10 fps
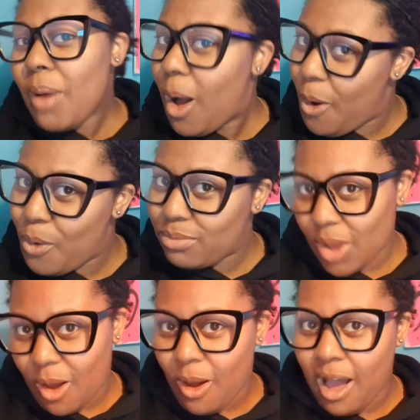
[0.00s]
home,
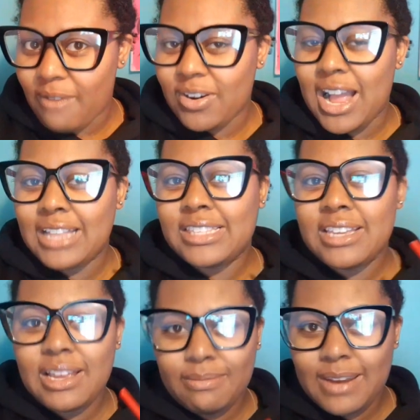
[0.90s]
y'all. I forgot to
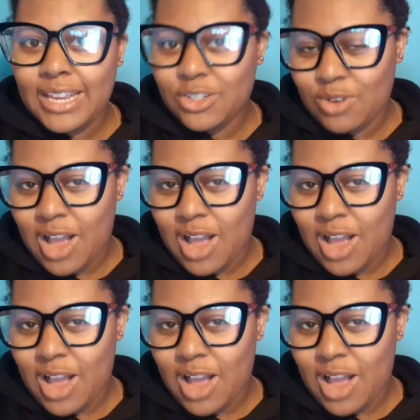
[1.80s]
update you